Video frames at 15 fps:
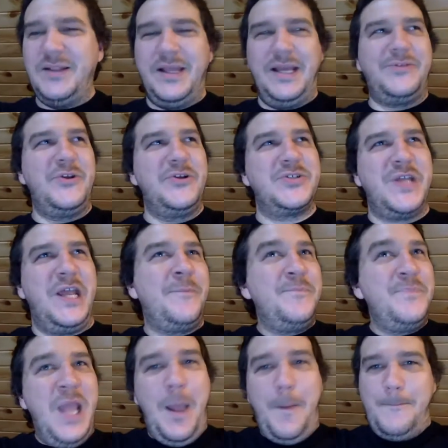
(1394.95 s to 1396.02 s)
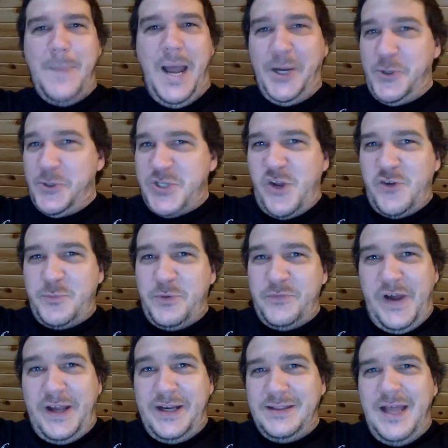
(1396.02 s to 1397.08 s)
Like there's like Microsoft
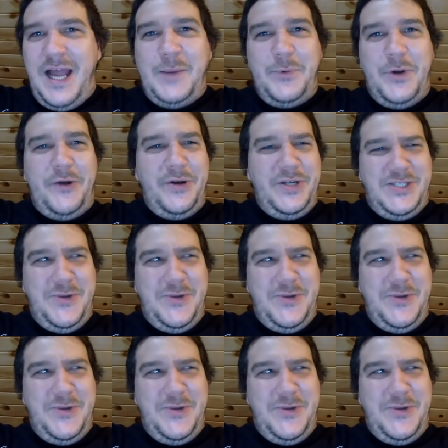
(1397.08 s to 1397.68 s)
provided libraries.